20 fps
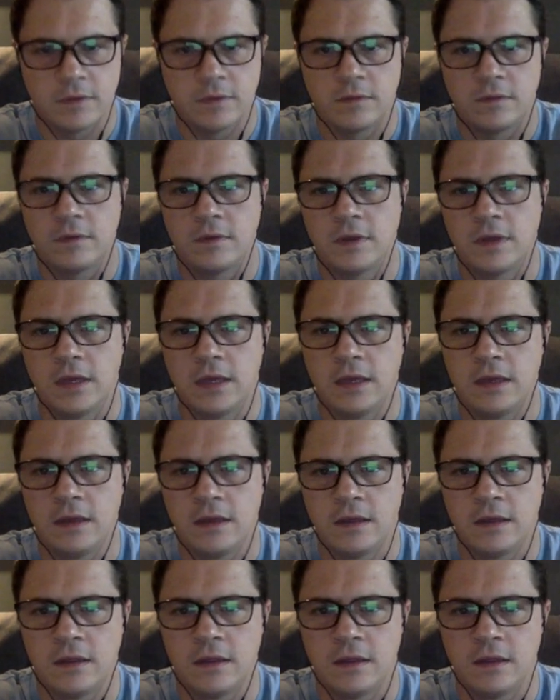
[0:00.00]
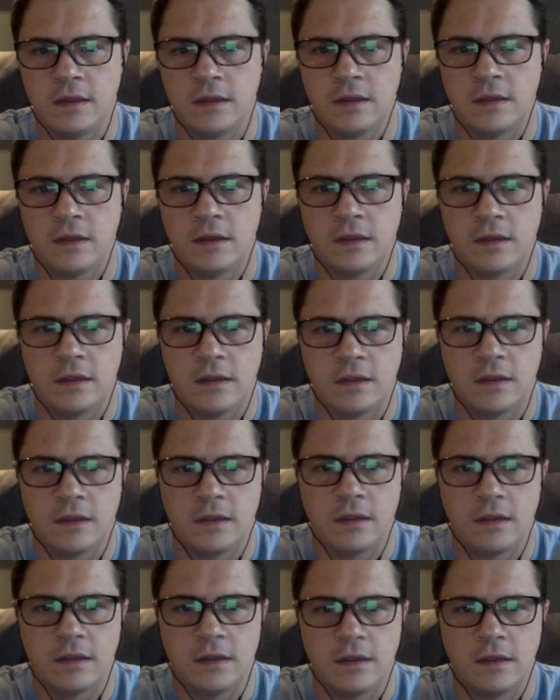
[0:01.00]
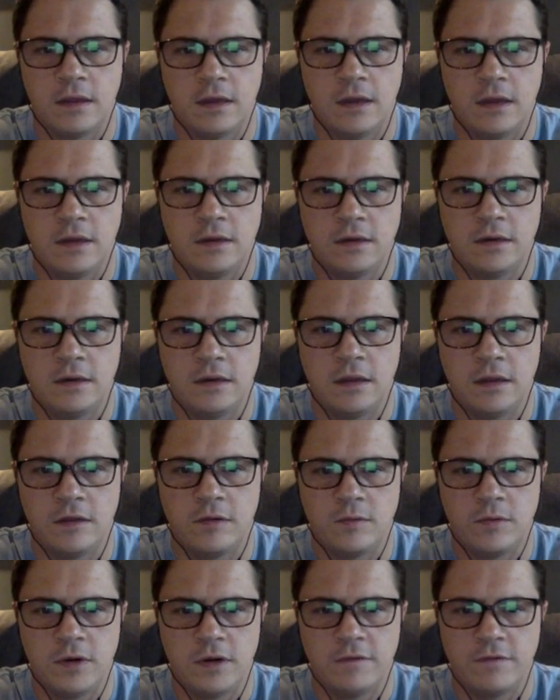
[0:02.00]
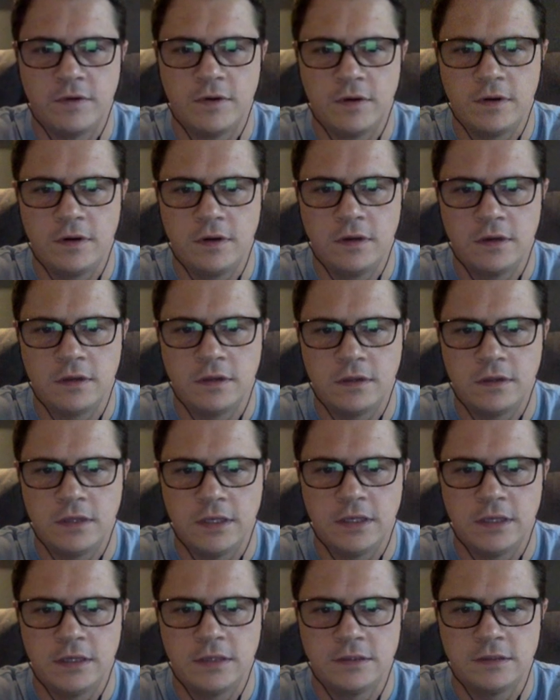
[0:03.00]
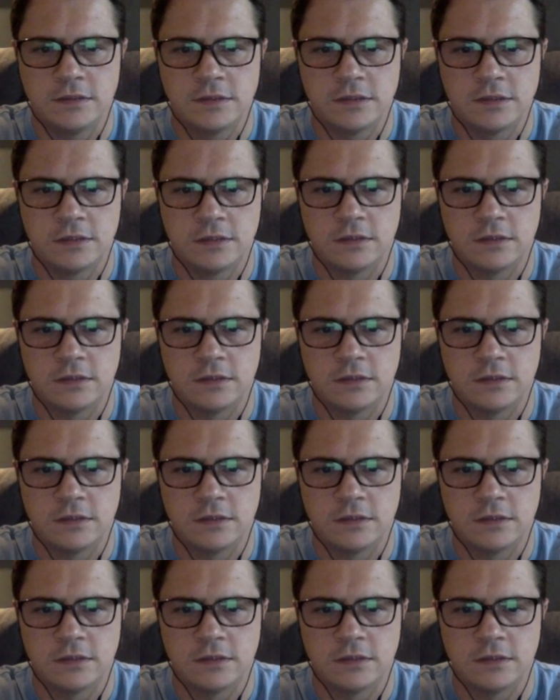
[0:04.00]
Okay, and another one I've heard is,